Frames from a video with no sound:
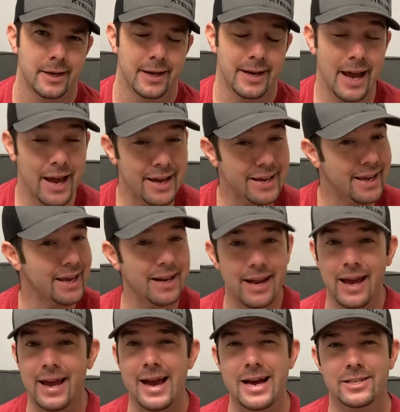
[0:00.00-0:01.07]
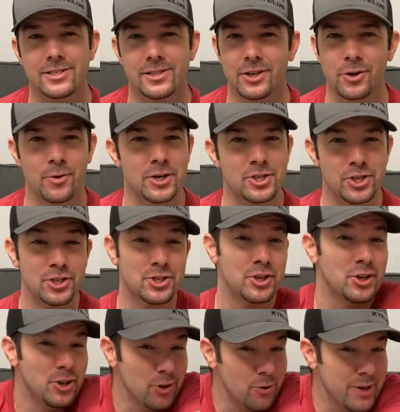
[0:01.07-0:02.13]
And I, again, I ask the question to
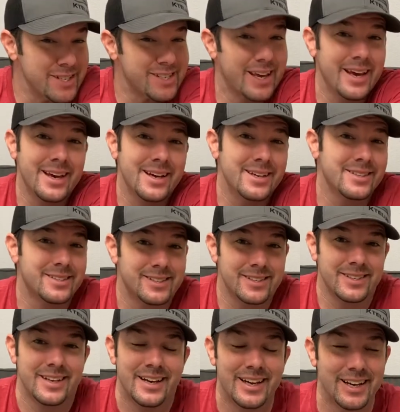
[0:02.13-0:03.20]
you as kids and